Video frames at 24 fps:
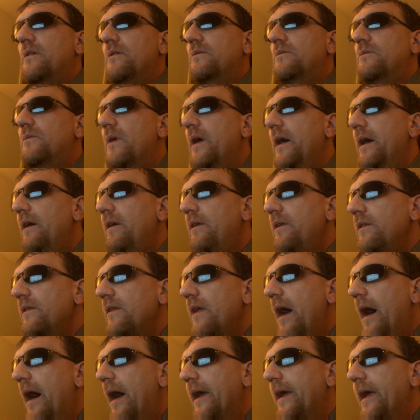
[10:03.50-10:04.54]
Well,
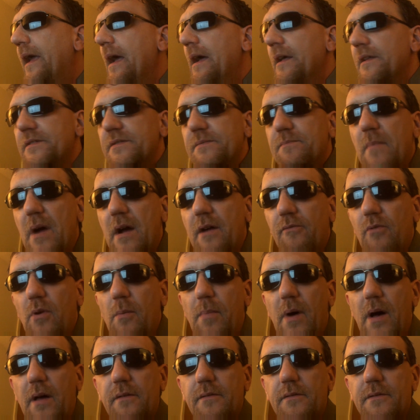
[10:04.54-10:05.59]
I guess my
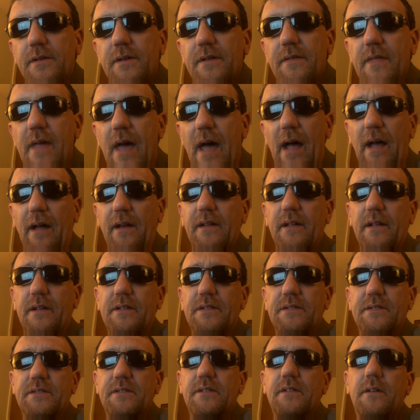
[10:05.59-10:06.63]
rebuttal to that
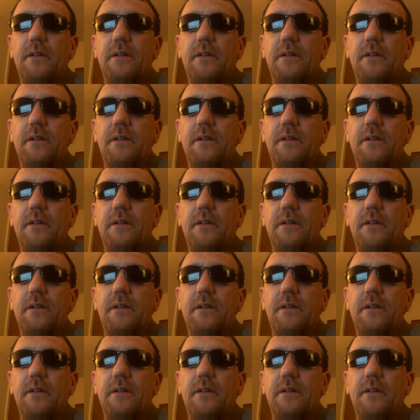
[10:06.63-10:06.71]
is,